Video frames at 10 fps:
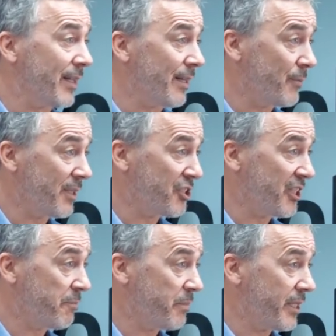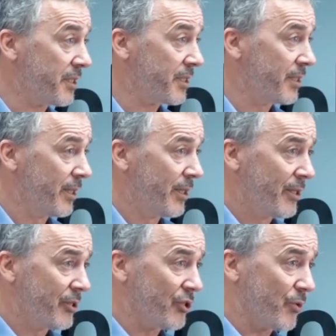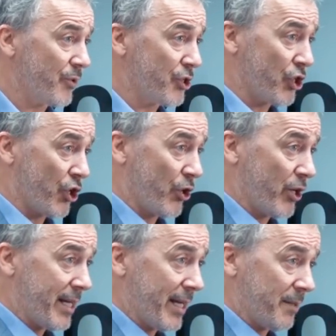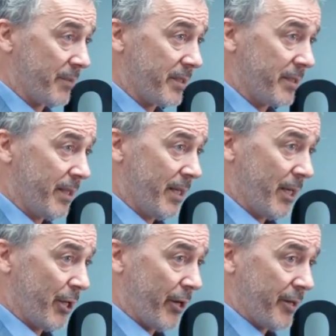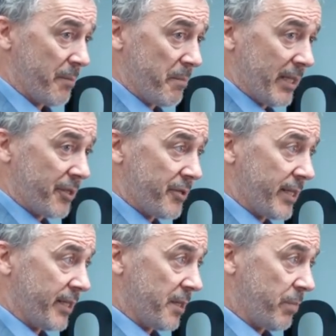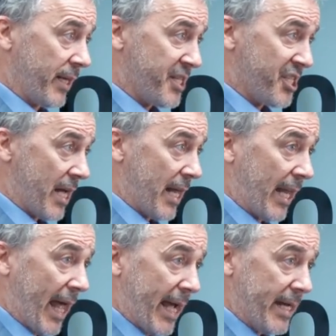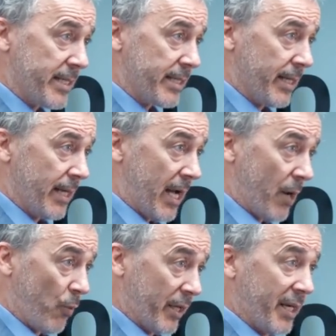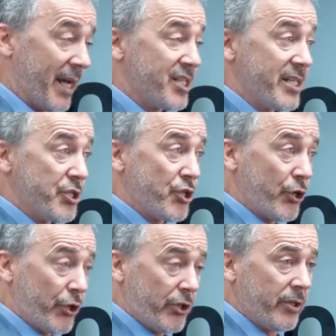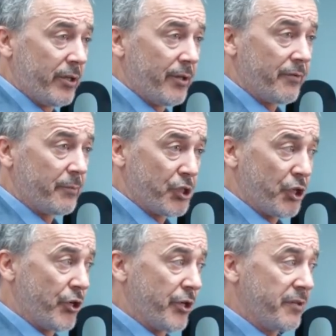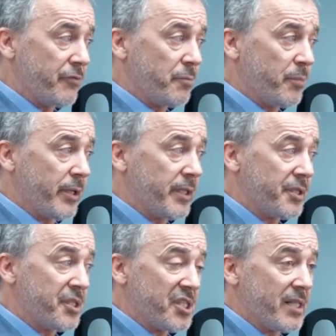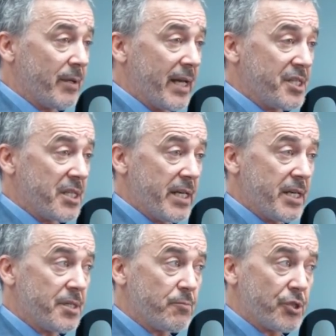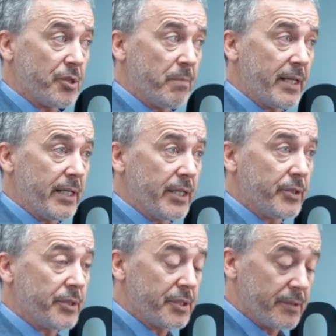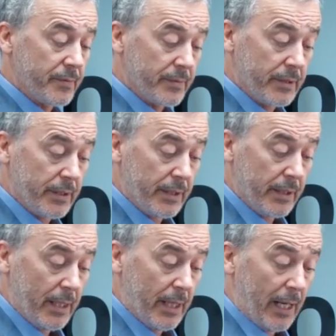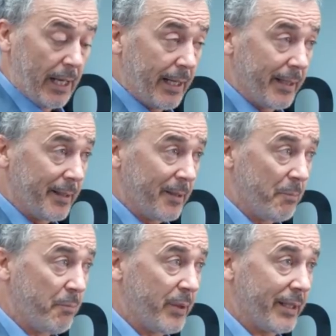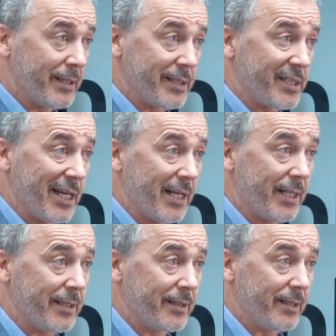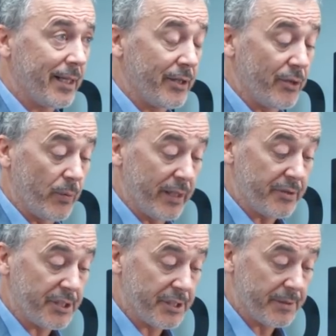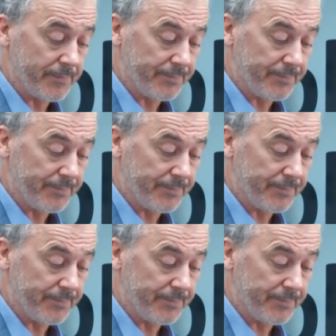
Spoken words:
and we'll achieve peace. So the security element and how the military and the police aligned and what it actually took from a security viewpoint to stabilize a nation was completely lost. And Britain, sadly, had no interest.